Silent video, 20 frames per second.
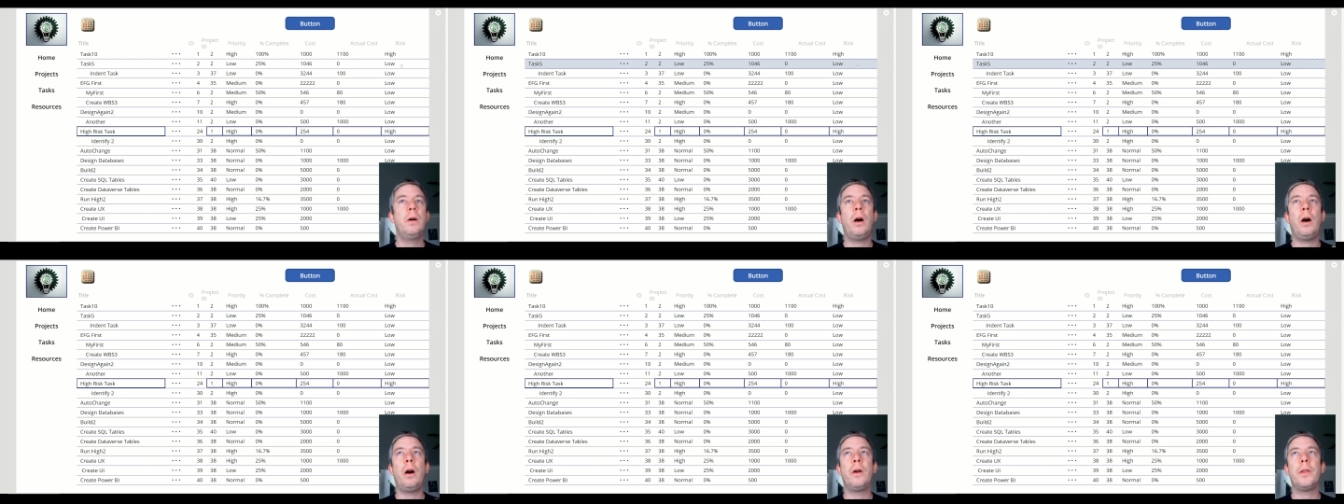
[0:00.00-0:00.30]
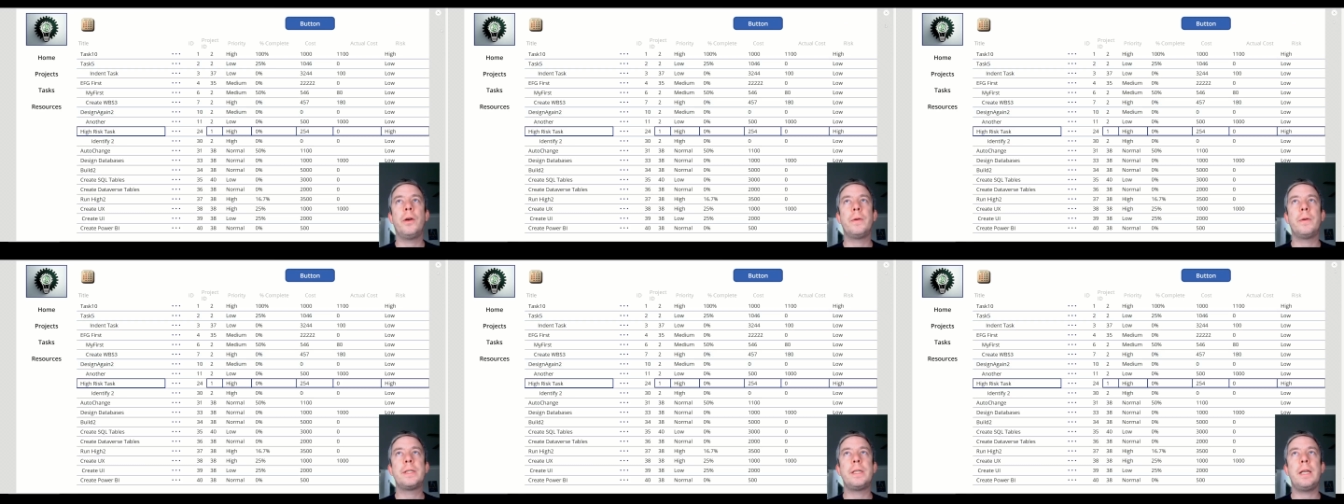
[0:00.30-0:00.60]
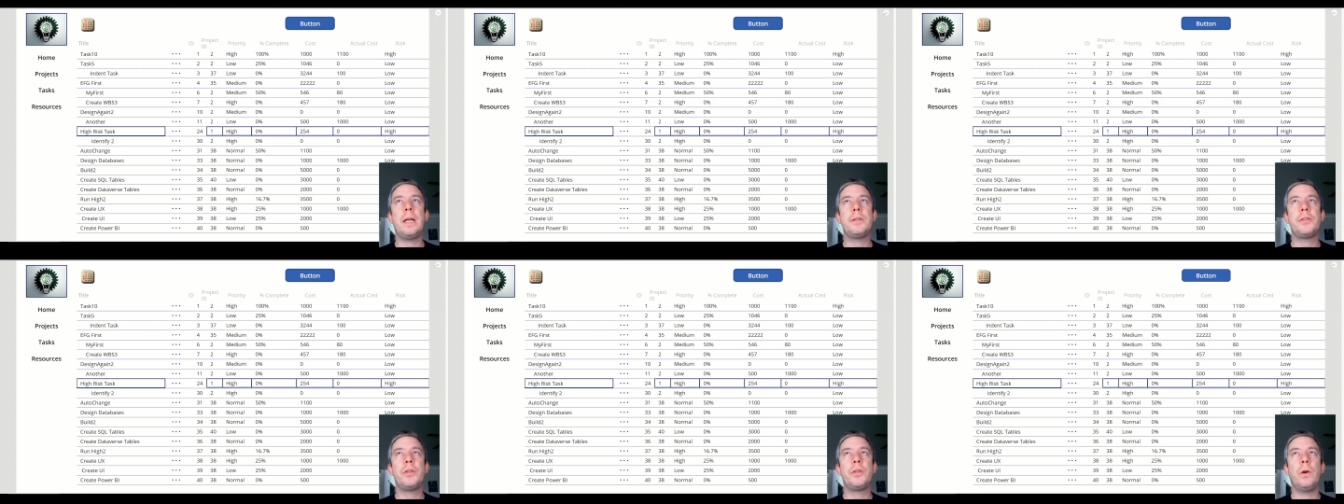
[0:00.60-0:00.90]
Although it's
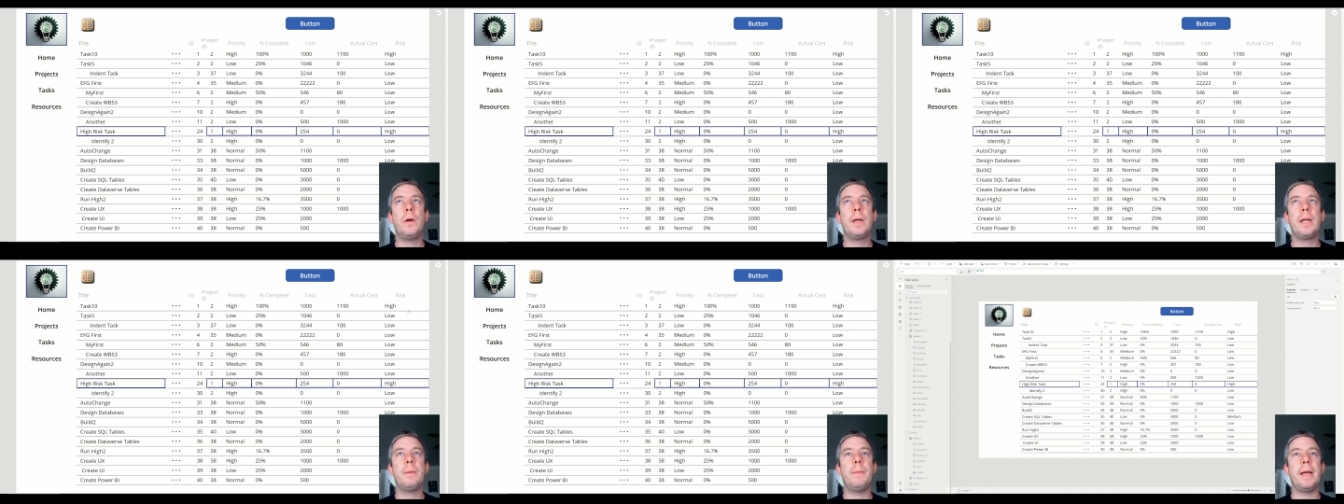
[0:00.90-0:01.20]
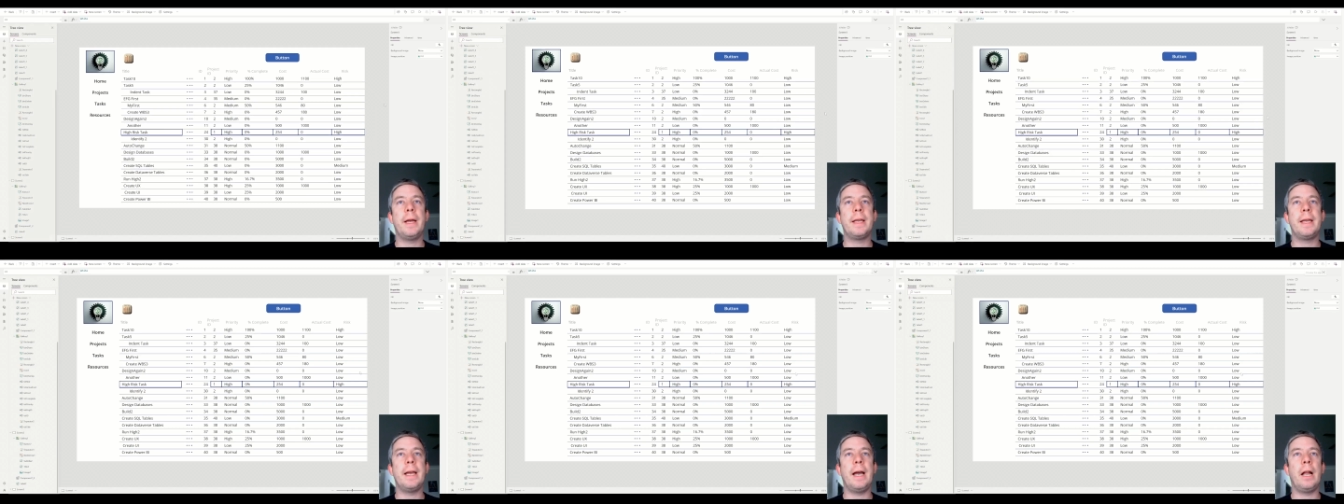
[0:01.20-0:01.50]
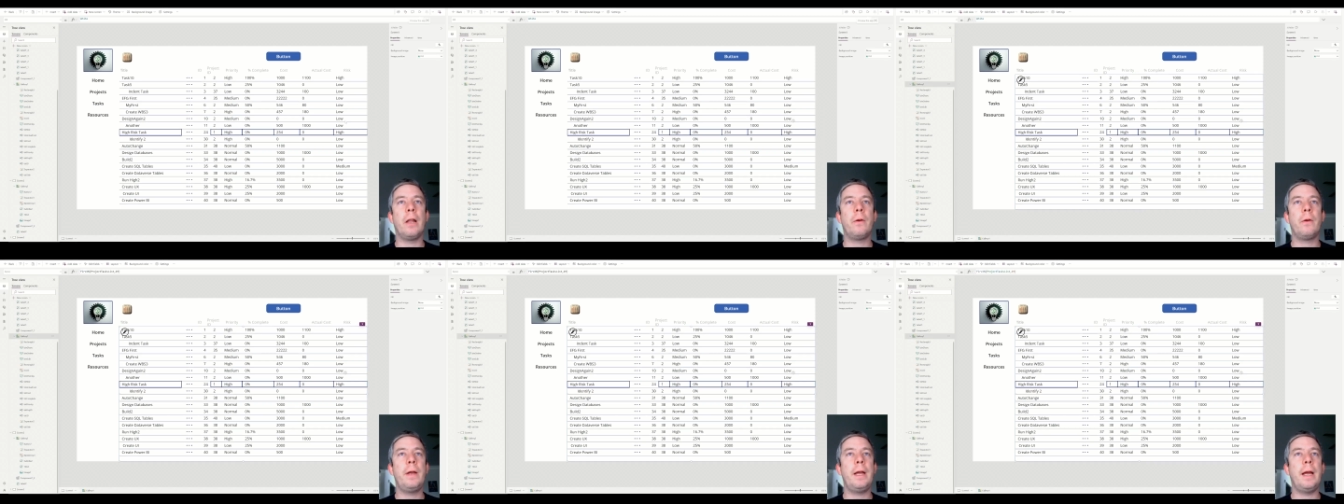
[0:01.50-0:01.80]
not showing in my
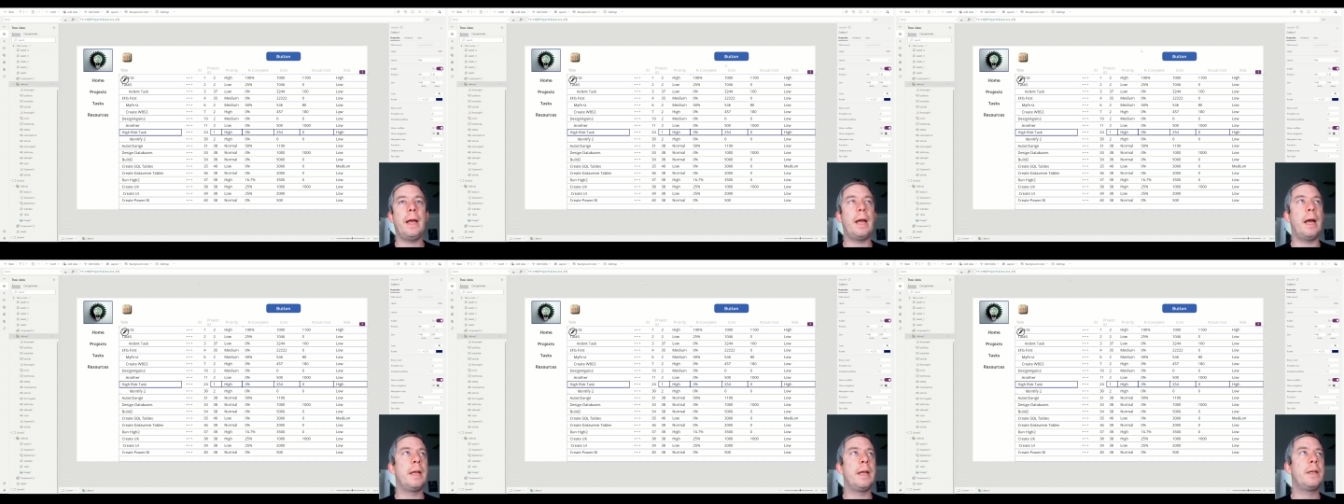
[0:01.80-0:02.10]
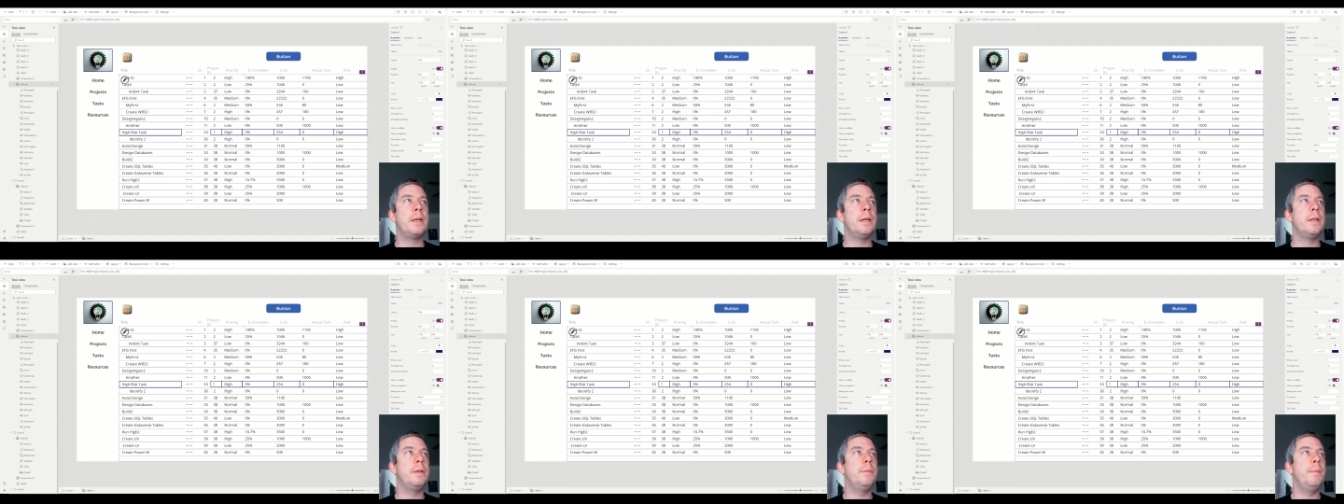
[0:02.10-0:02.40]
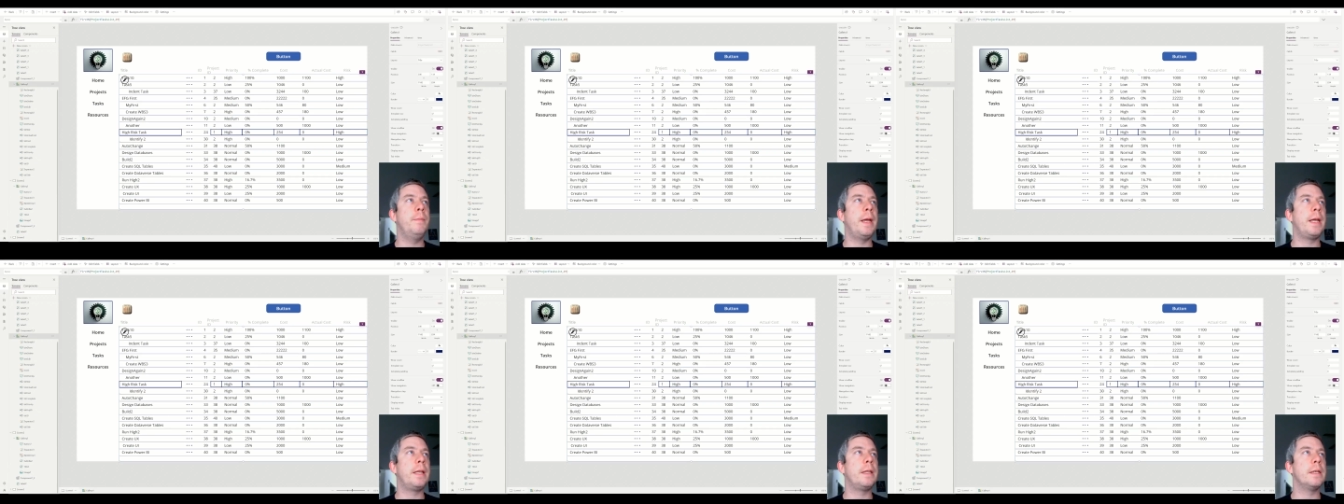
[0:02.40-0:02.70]
gallery, I, I could
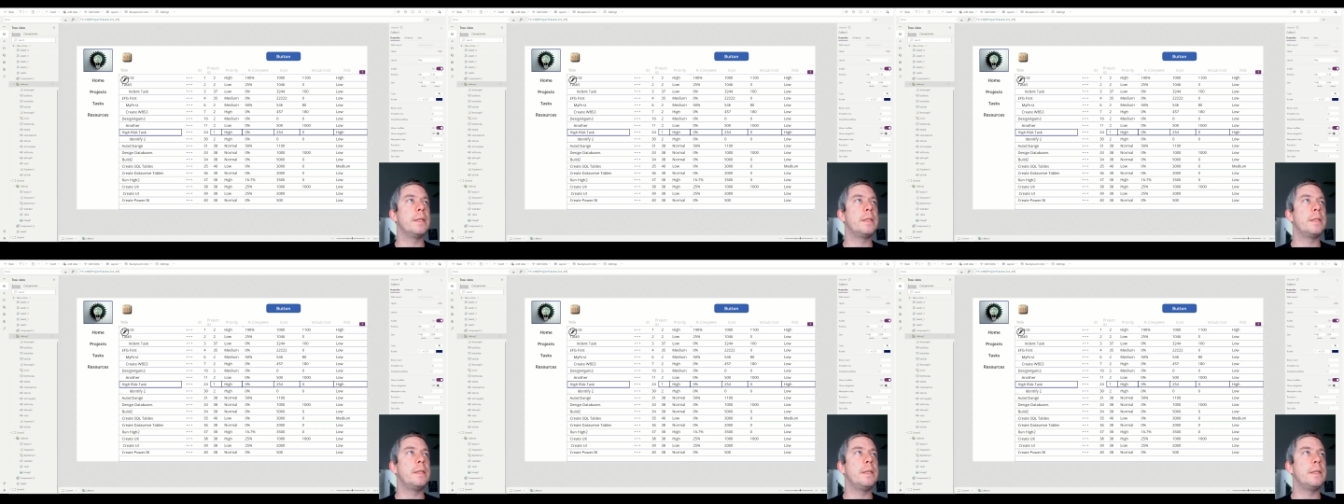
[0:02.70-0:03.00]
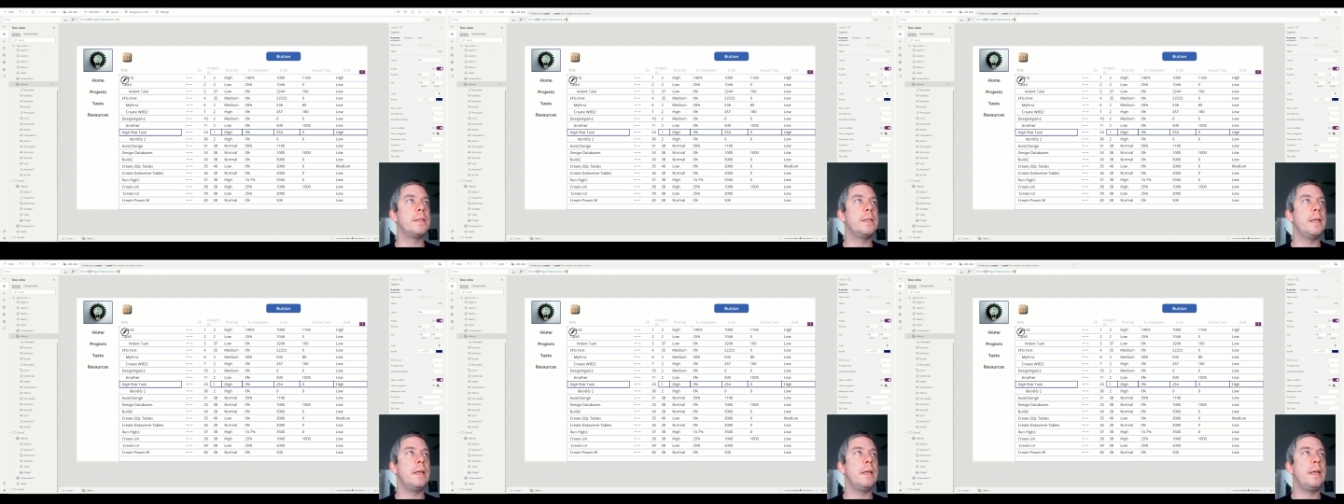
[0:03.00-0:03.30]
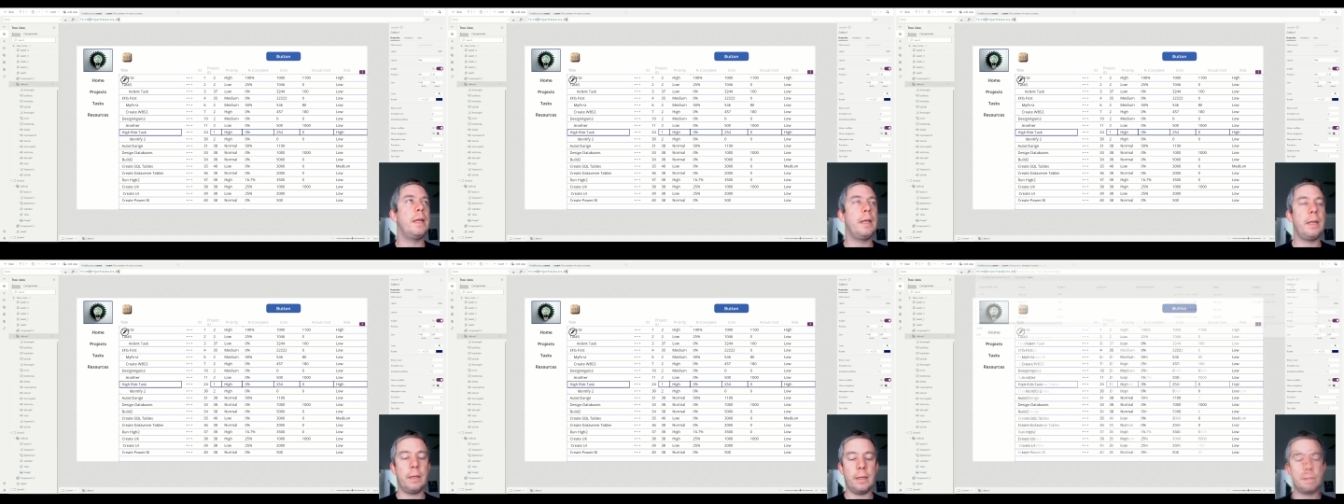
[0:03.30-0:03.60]
make this descending.